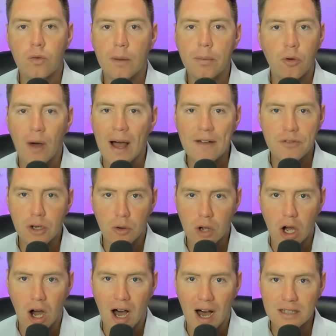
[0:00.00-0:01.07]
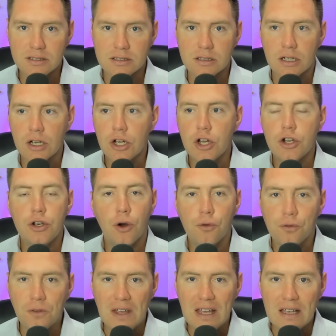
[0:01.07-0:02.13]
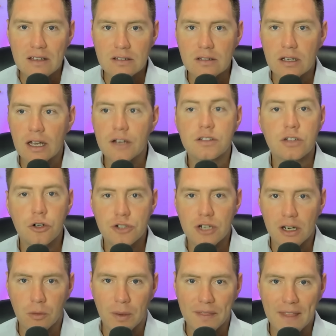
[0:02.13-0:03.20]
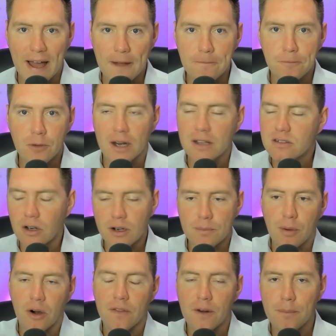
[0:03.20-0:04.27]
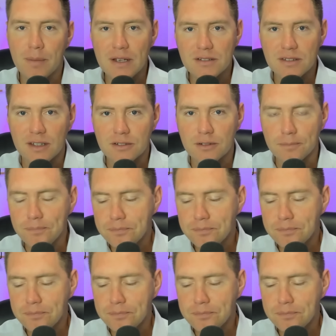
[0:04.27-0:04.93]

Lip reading: Ripple will have no cost, no fees associated with that, right? It's already part of their business.